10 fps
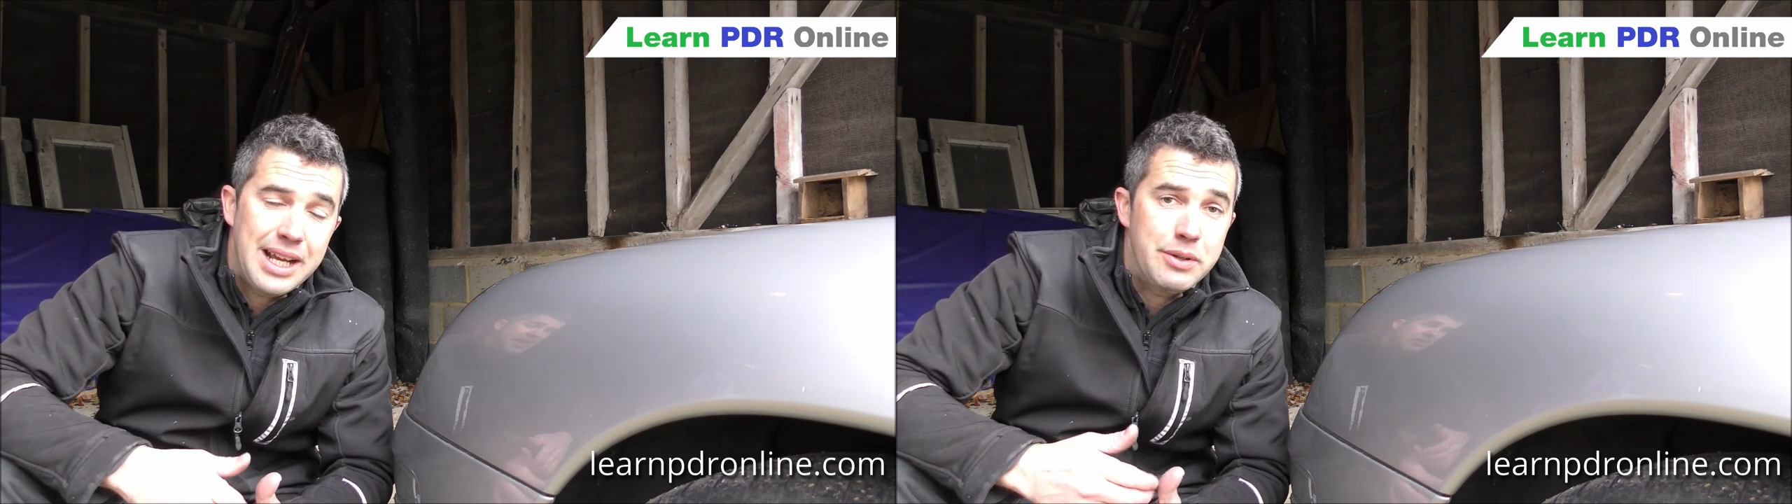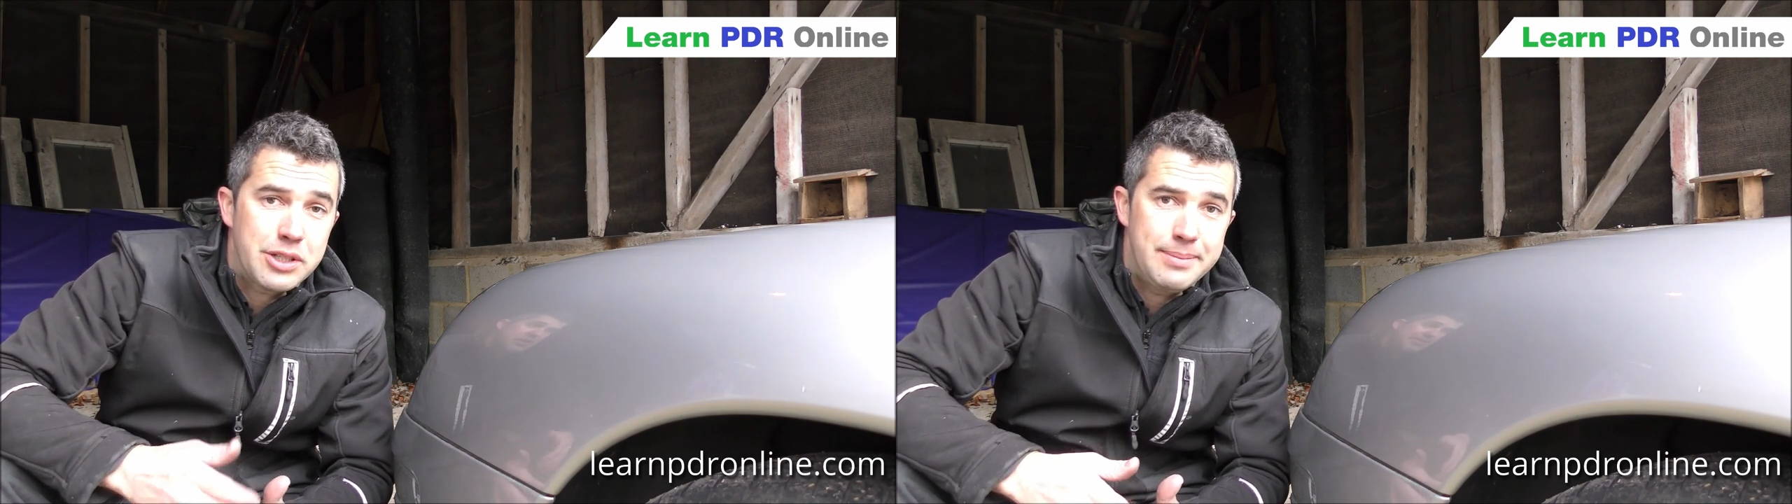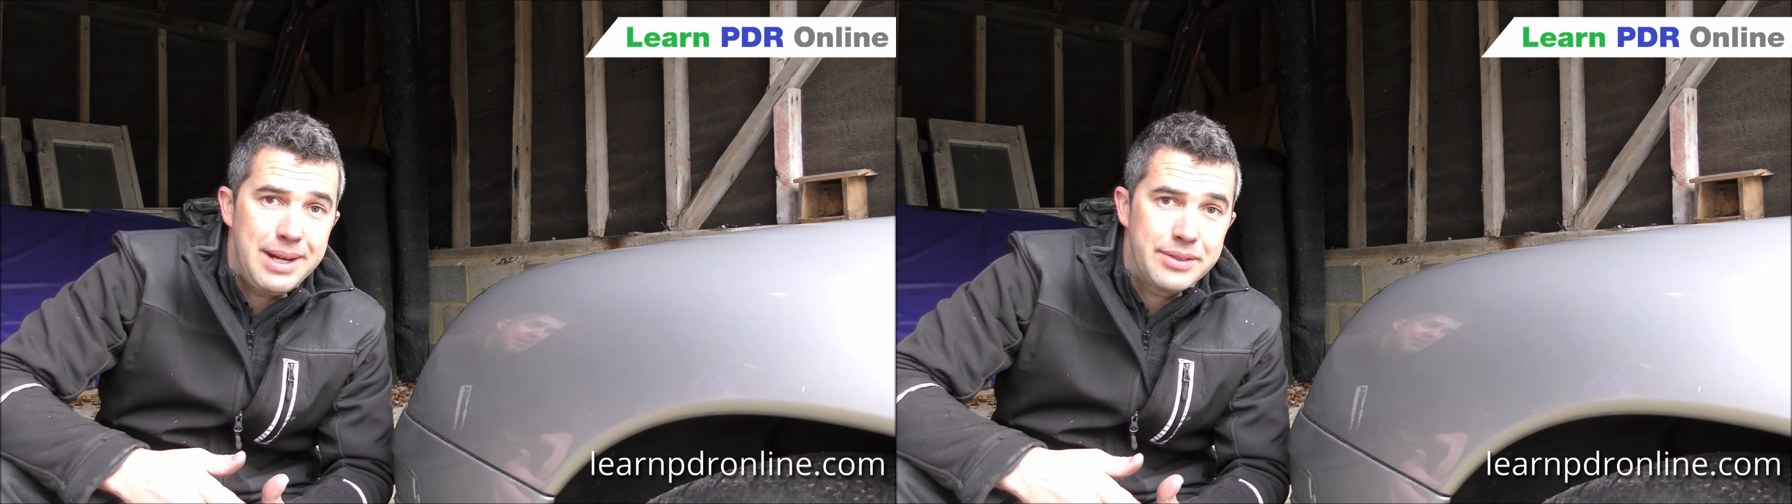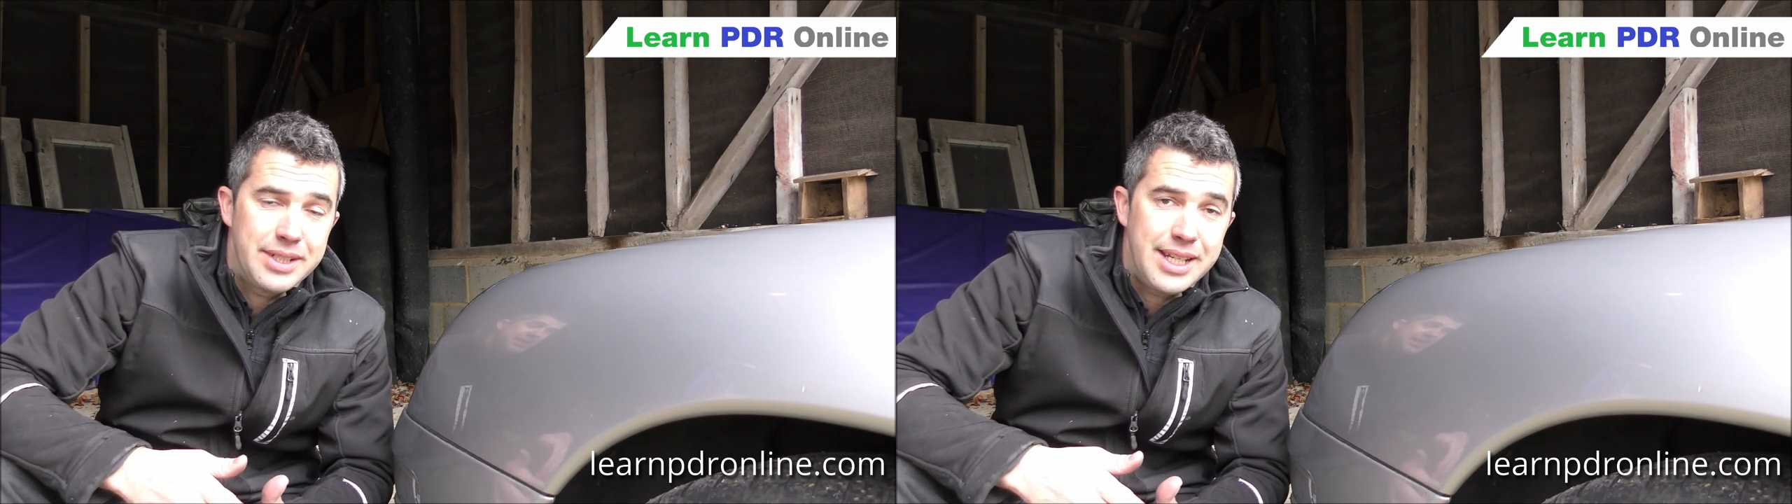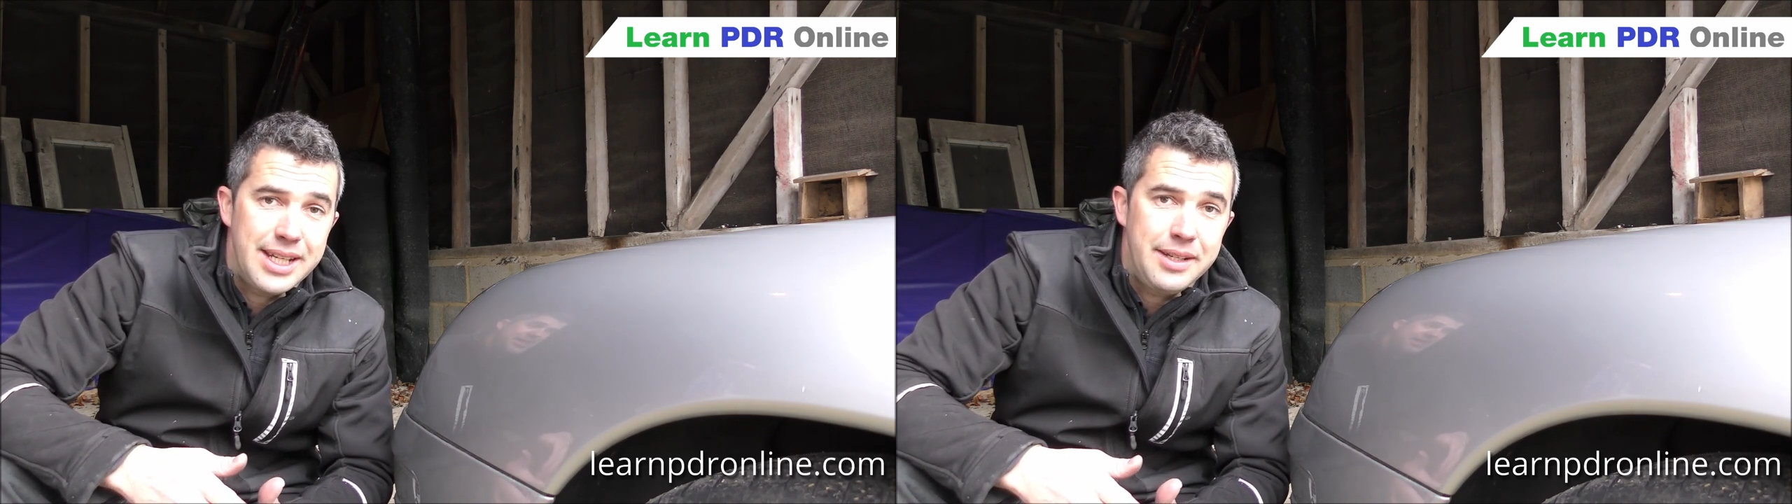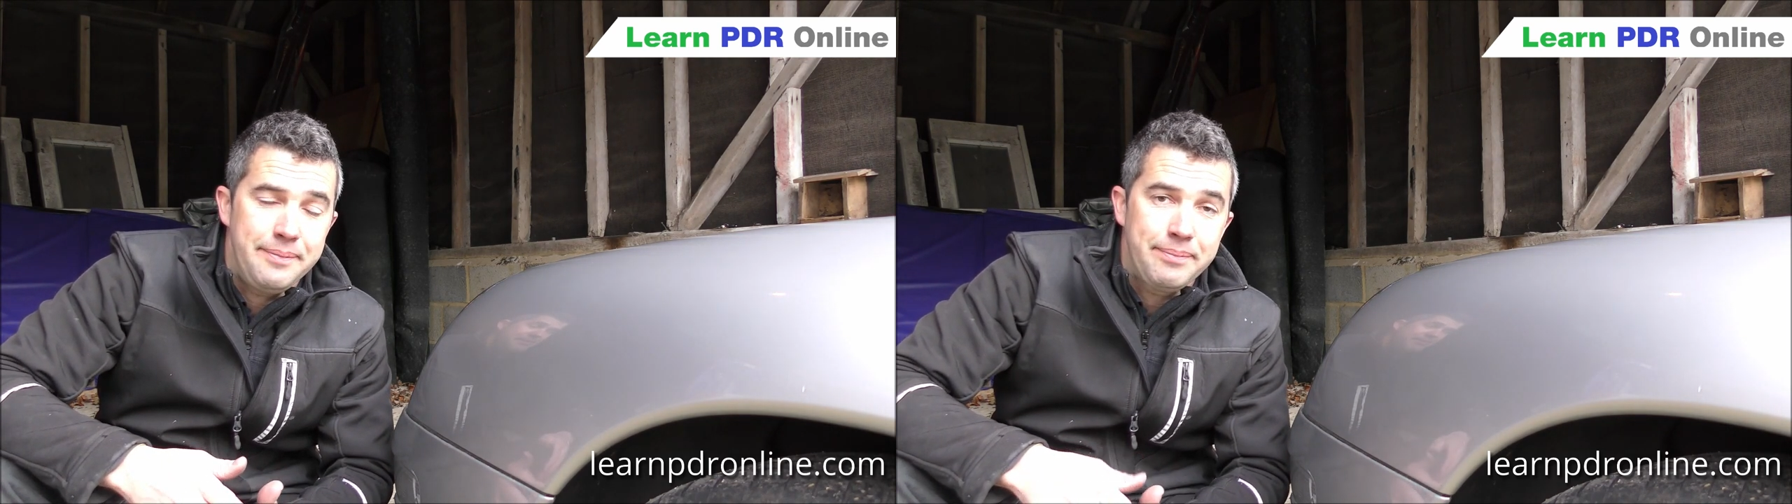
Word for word: how it's come out today.